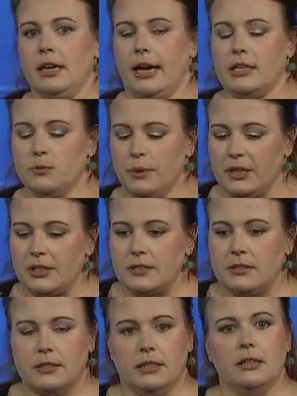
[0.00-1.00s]
As we are
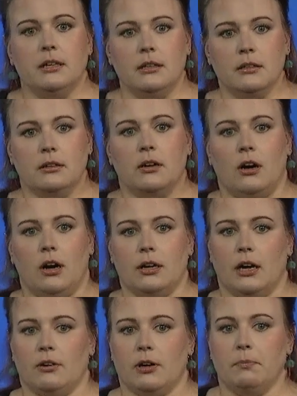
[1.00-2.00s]
still on
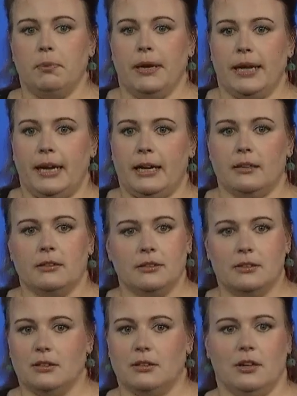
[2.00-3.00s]
our plane,
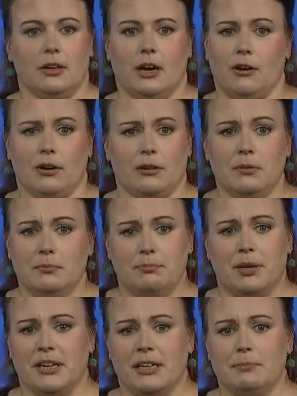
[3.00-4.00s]
on our
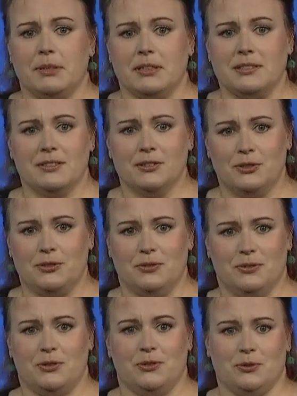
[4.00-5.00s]
party bus
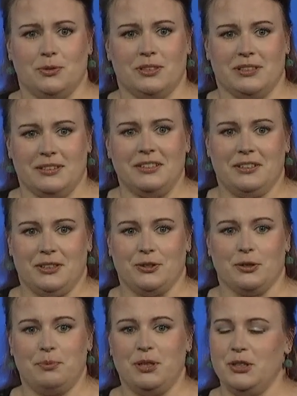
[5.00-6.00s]
to the
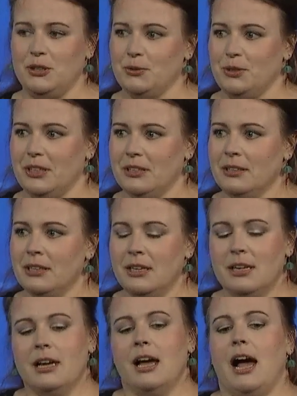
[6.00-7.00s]
European Union,
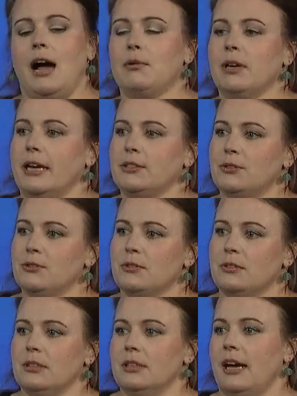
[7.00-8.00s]
I would like
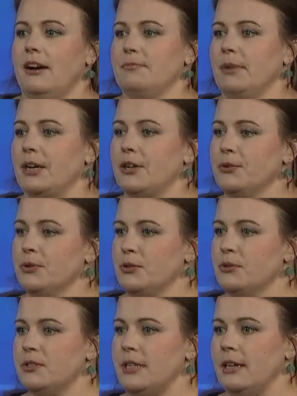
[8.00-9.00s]
to have my crew
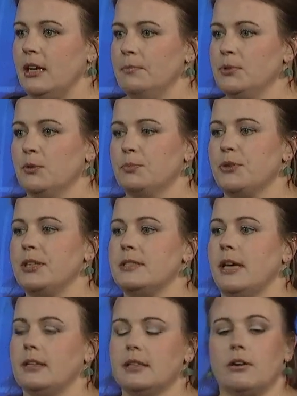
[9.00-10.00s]
to stand up to
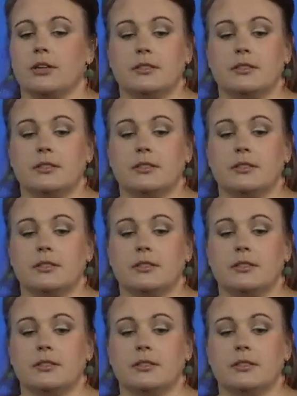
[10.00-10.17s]
present our